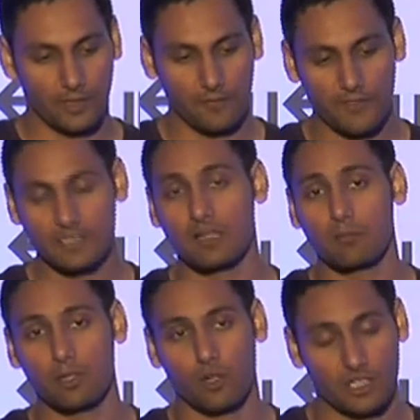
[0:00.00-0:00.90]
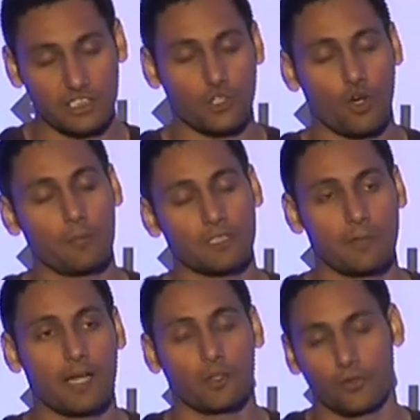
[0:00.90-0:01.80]
if this number or this drop is
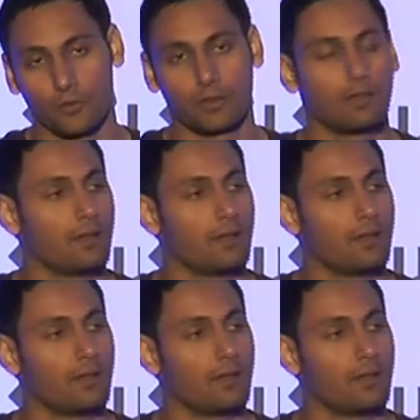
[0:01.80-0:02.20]
bad or good.